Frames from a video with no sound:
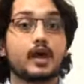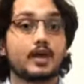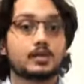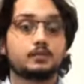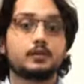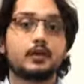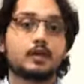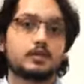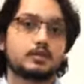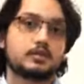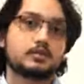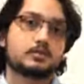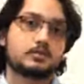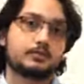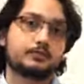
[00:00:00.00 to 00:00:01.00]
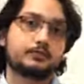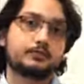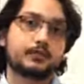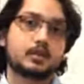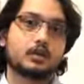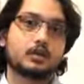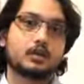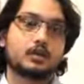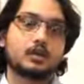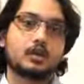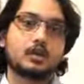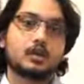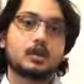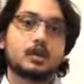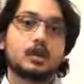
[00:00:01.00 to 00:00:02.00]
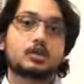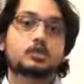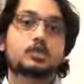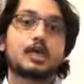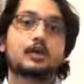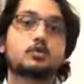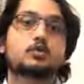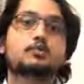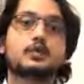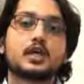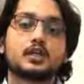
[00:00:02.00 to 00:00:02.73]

aspirations. So that was me,